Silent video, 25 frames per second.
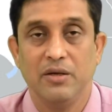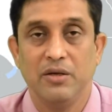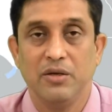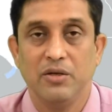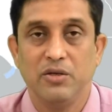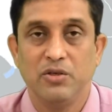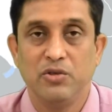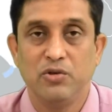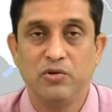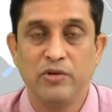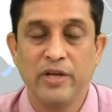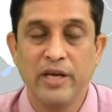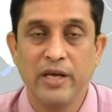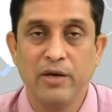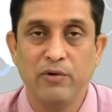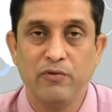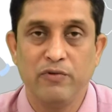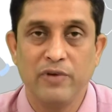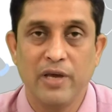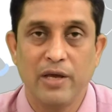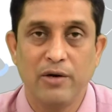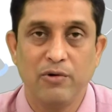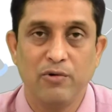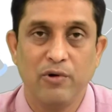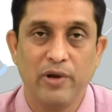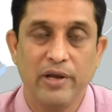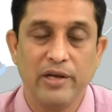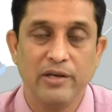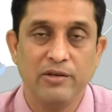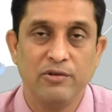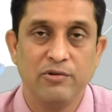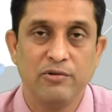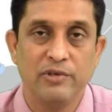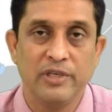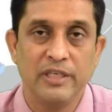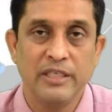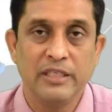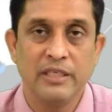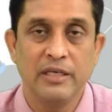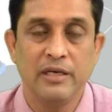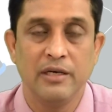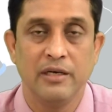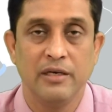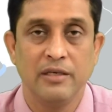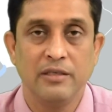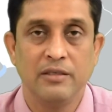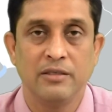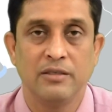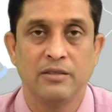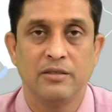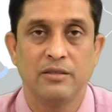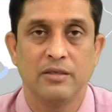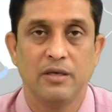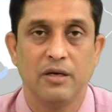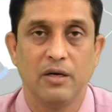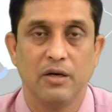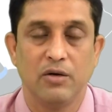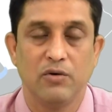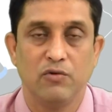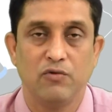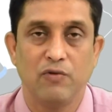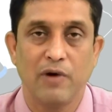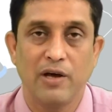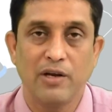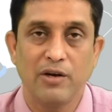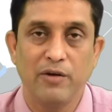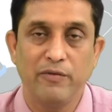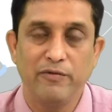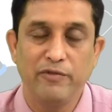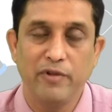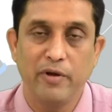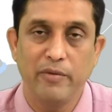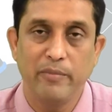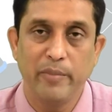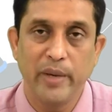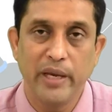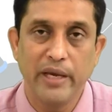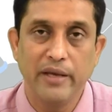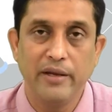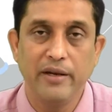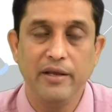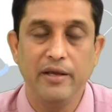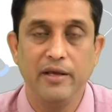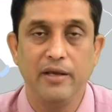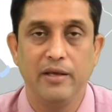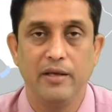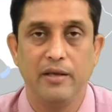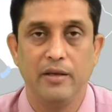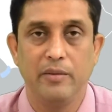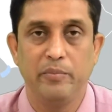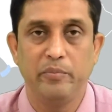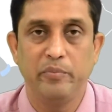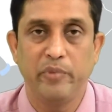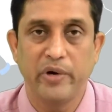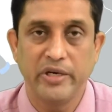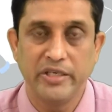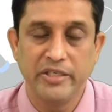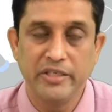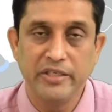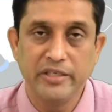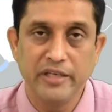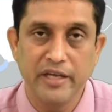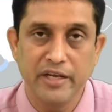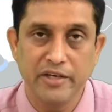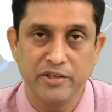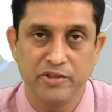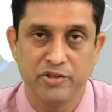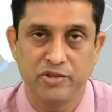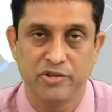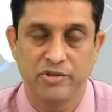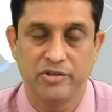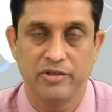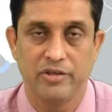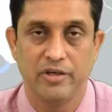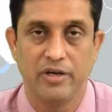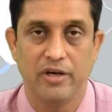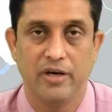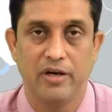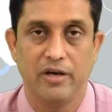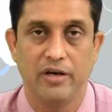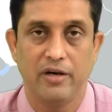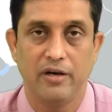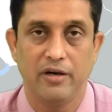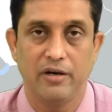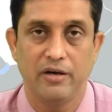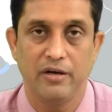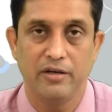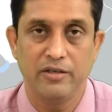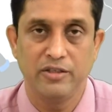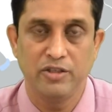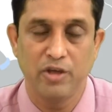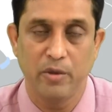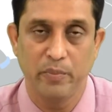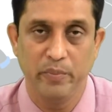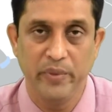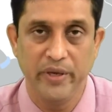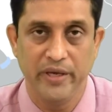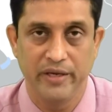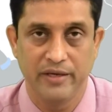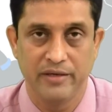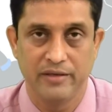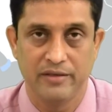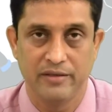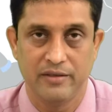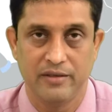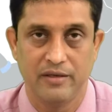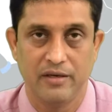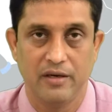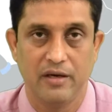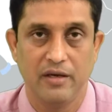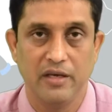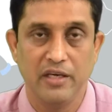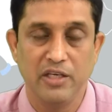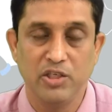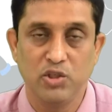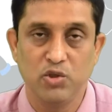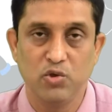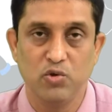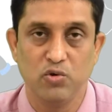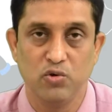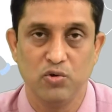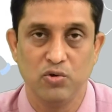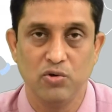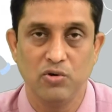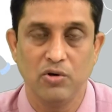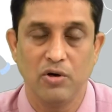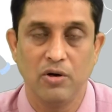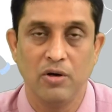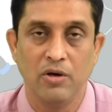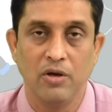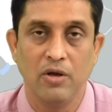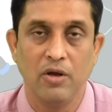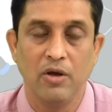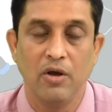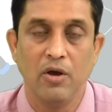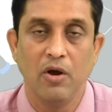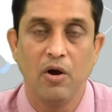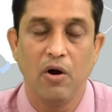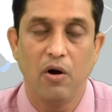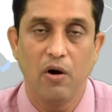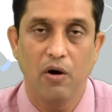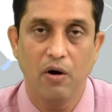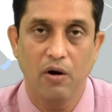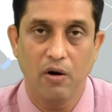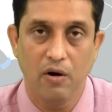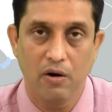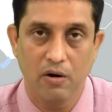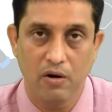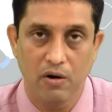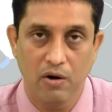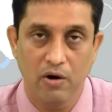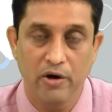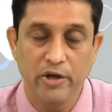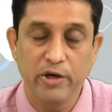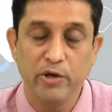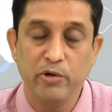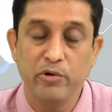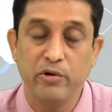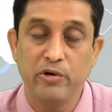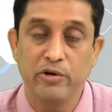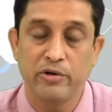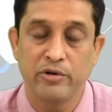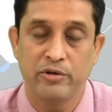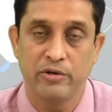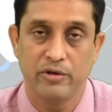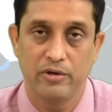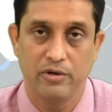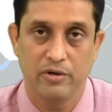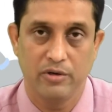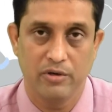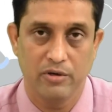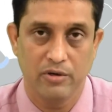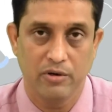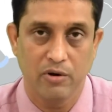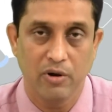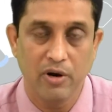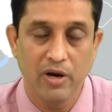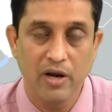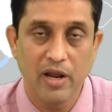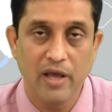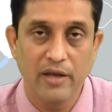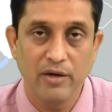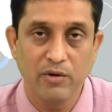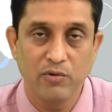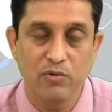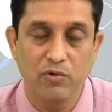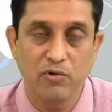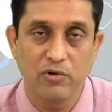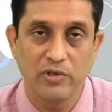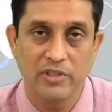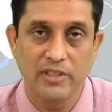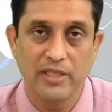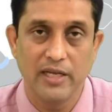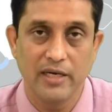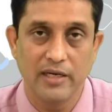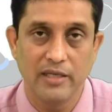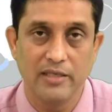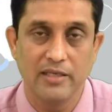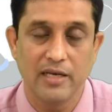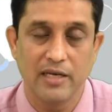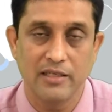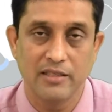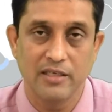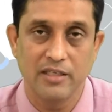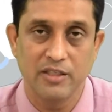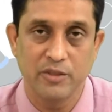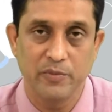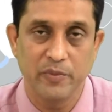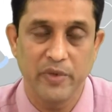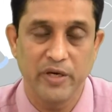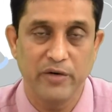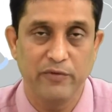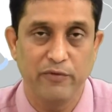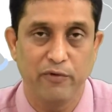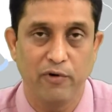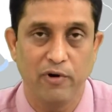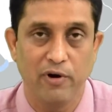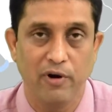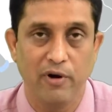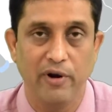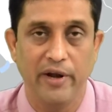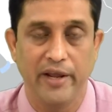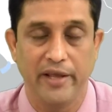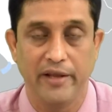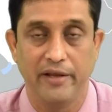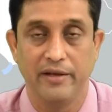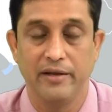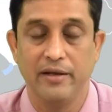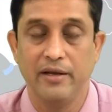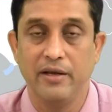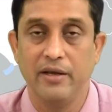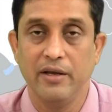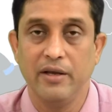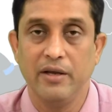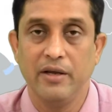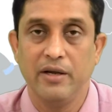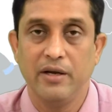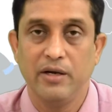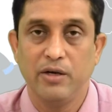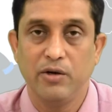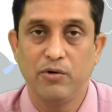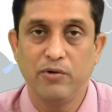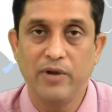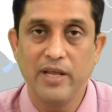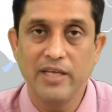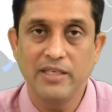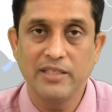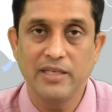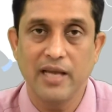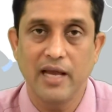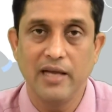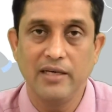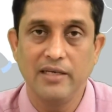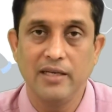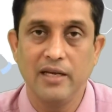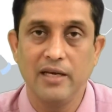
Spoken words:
Today we are going to discuss one of the very pertinent topic issue on your online course, that is assessment for learning. Today's title